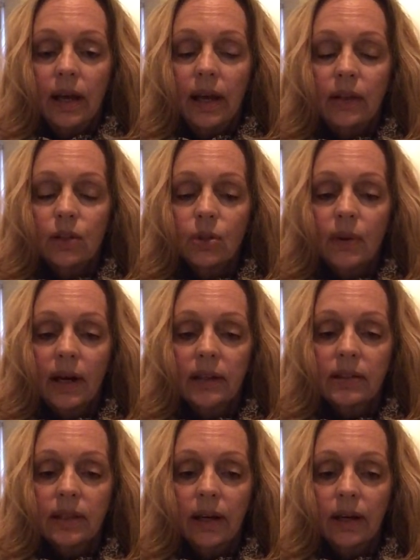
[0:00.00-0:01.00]
And as you
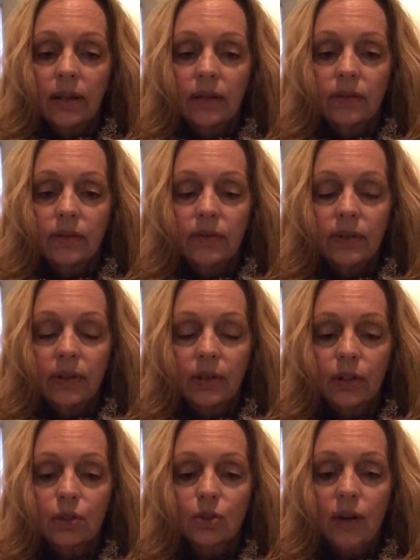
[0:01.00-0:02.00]
exhale, feel
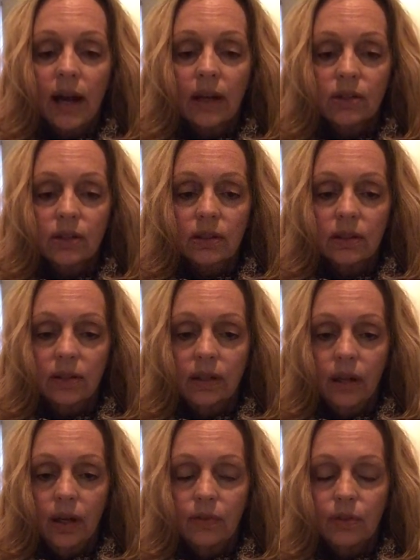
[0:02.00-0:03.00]
the contraction
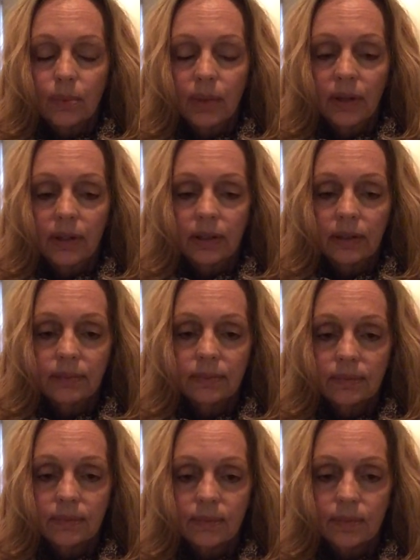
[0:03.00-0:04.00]
of your belly.
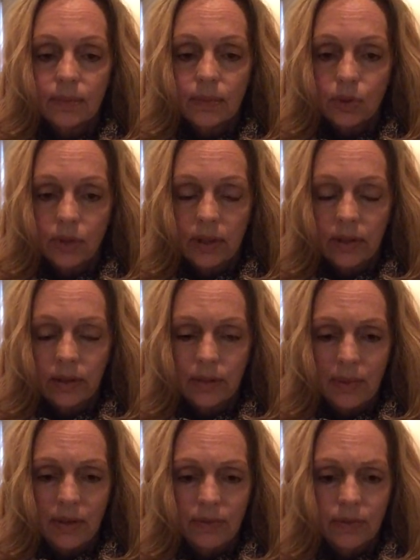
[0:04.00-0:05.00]
So now
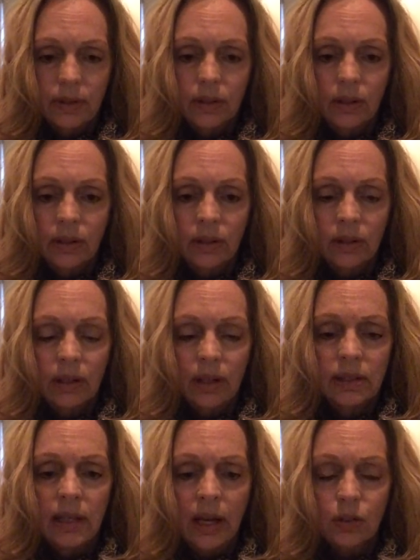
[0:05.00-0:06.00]
this might feel a little
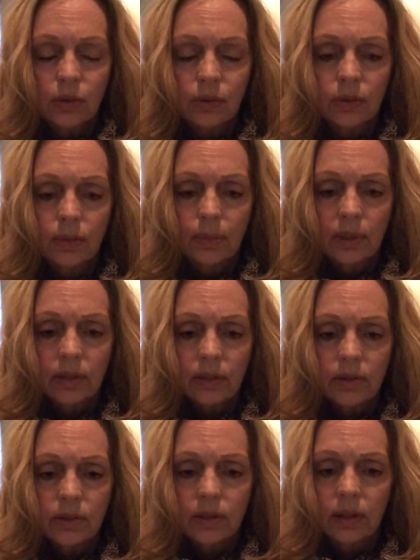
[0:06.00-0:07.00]
unnatural
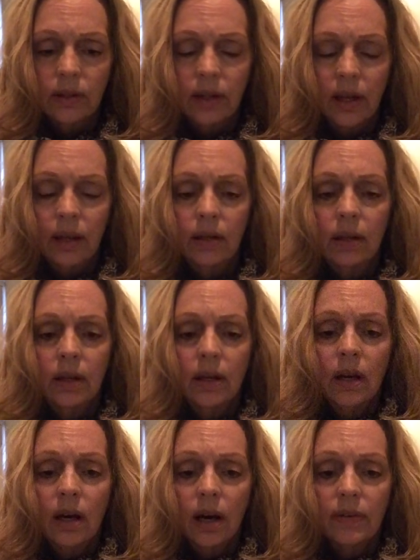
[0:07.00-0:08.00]
because a lot
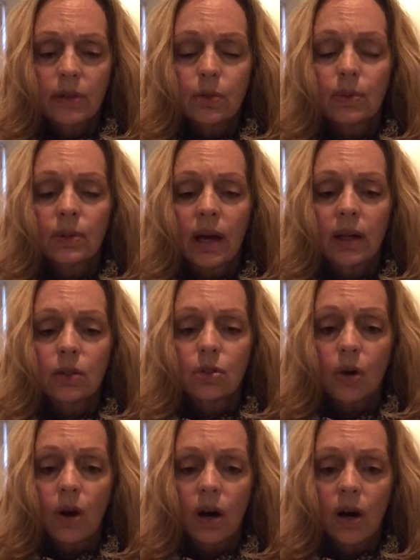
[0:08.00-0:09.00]
of us were not
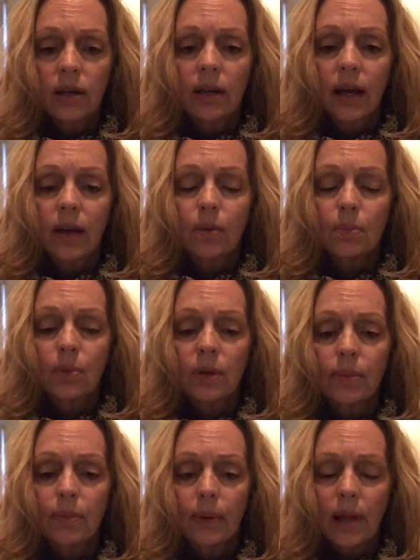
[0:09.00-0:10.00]
taught how to
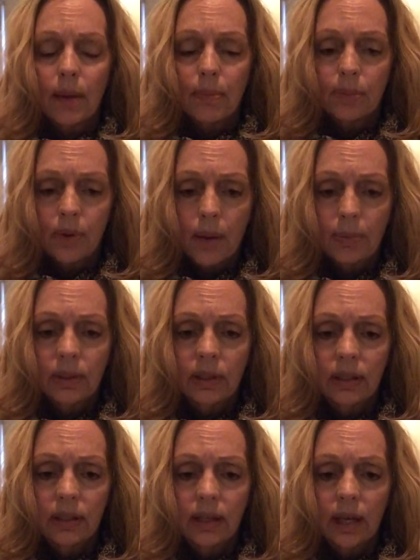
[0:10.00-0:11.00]
breathe
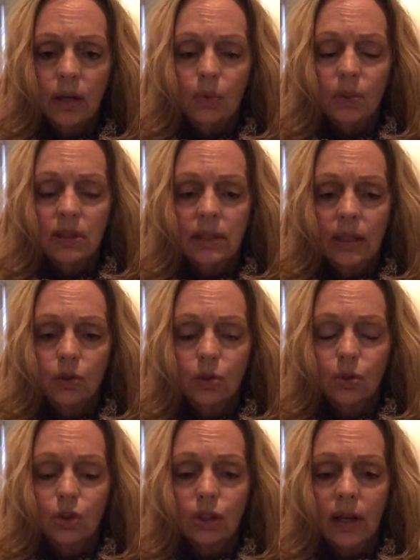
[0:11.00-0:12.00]
properly, and we tend
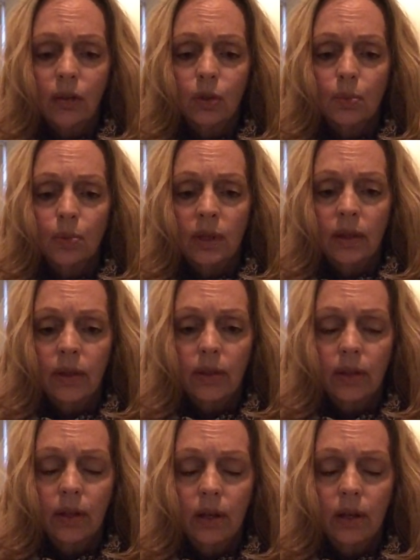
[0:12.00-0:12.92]
to shallow breathe.